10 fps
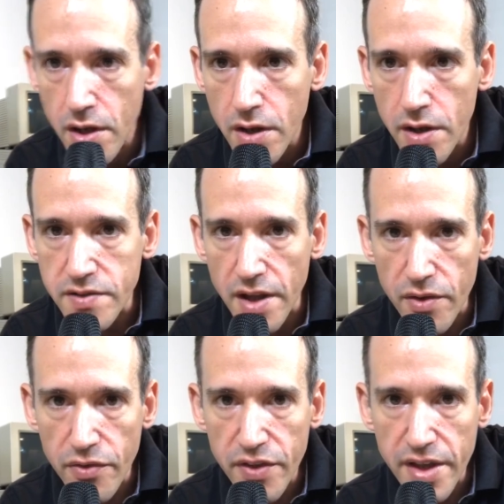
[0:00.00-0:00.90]
Because I
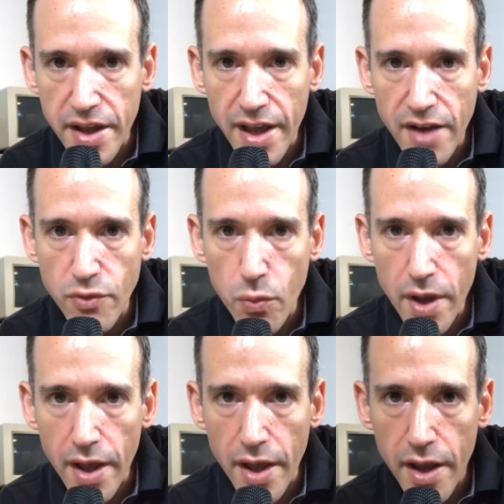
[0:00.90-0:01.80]
don't think I have a
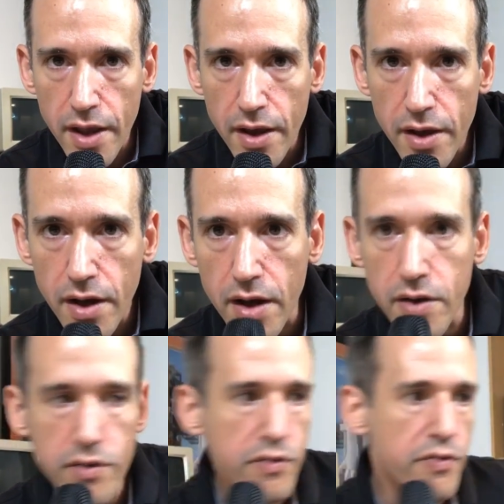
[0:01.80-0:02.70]
way
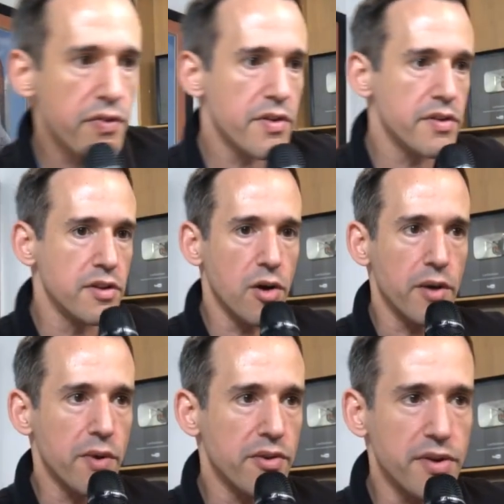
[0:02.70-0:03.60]
of
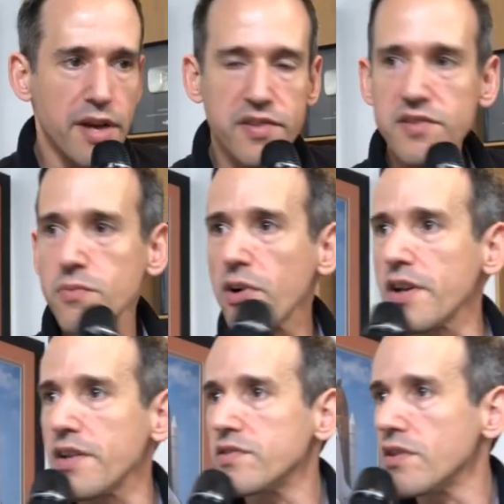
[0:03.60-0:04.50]
knowing whether or not this is
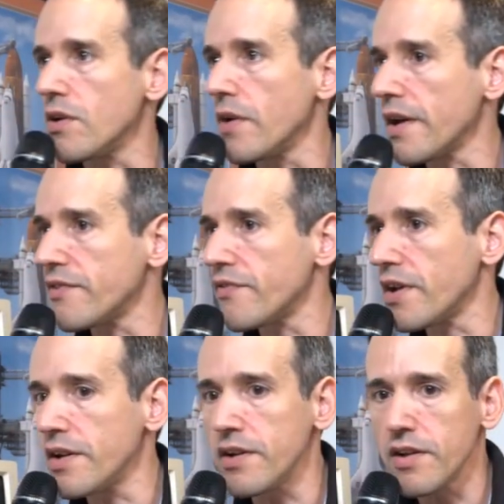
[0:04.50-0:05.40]
working. So I got to
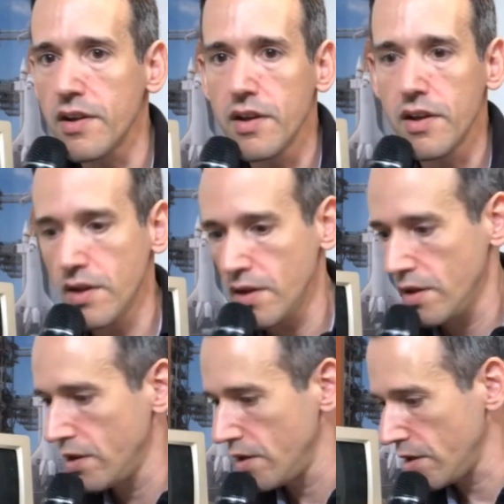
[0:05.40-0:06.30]
find
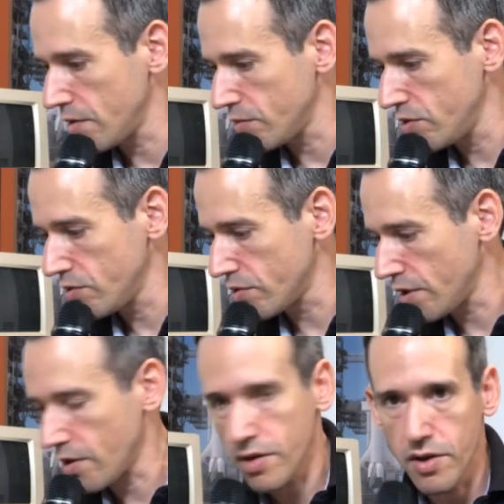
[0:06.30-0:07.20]
a computer
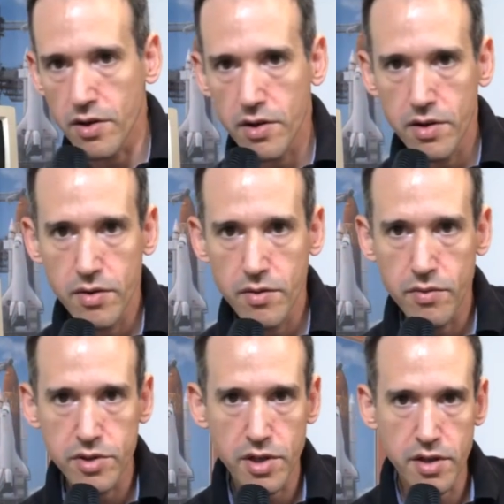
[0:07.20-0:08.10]
down here,
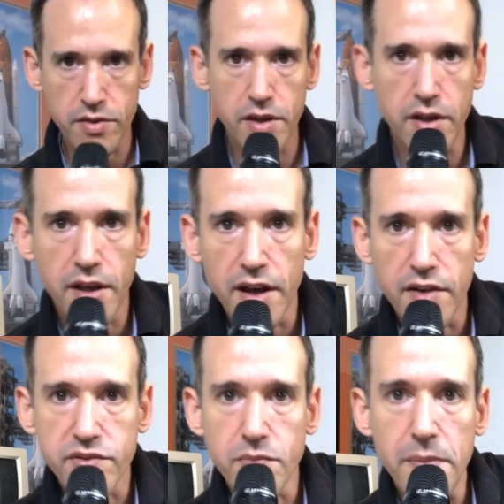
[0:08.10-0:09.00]
which I don't think I
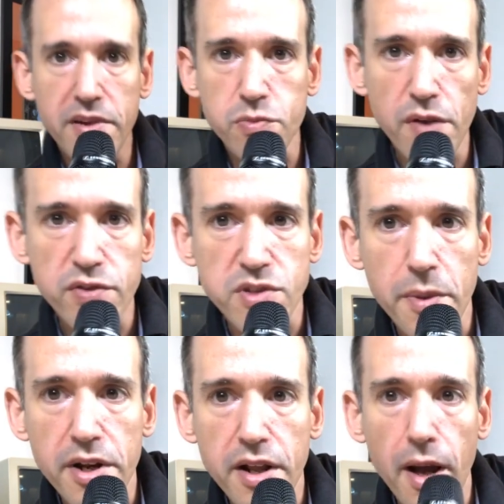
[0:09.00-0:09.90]
have. So maybe I'll just wait for
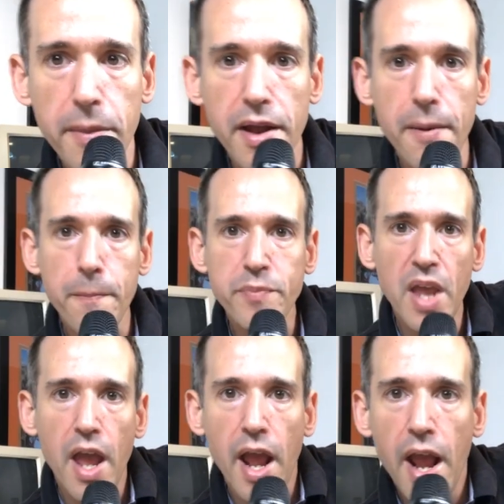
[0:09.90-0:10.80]
somebody to come in
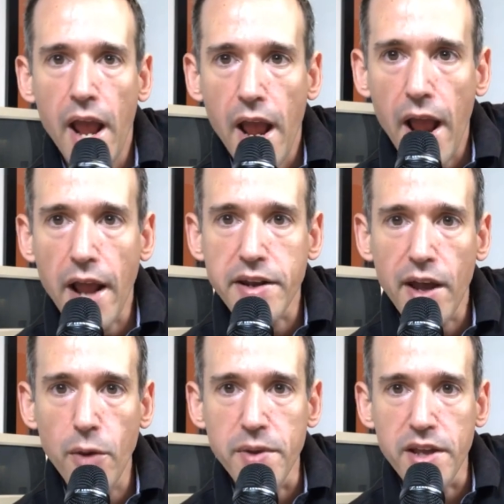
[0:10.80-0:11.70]
and
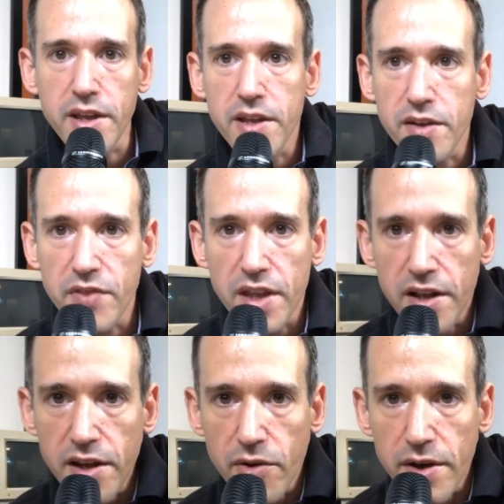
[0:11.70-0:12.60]
tell me if they
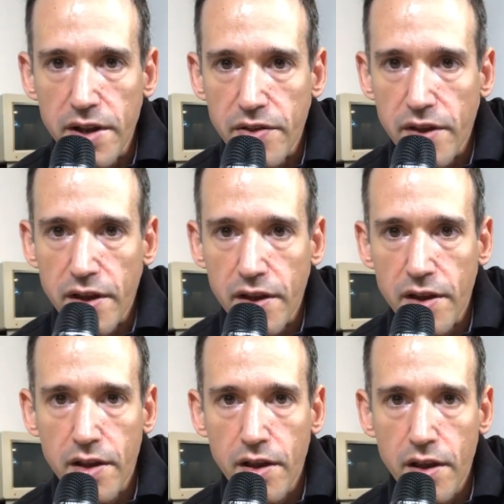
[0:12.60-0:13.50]
can hear anything.